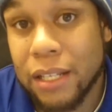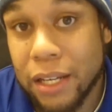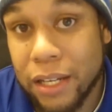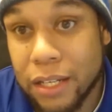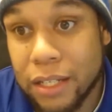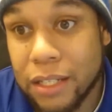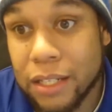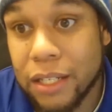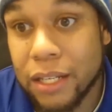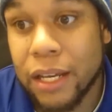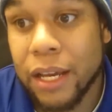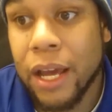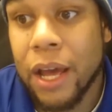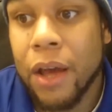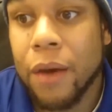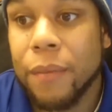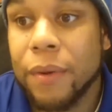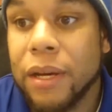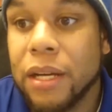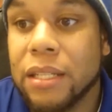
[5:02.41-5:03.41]
honestly,
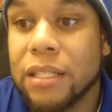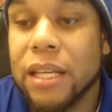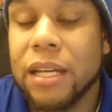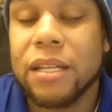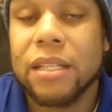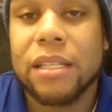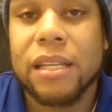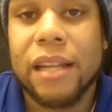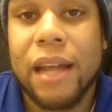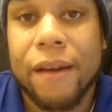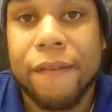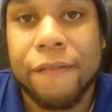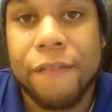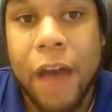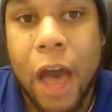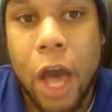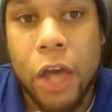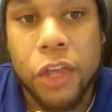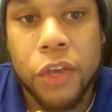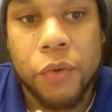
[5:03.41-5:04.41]
because they'll see that
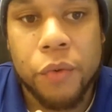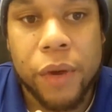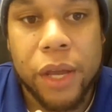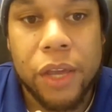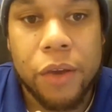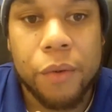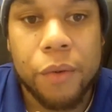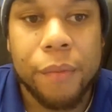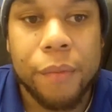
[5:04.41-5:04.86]
value in you.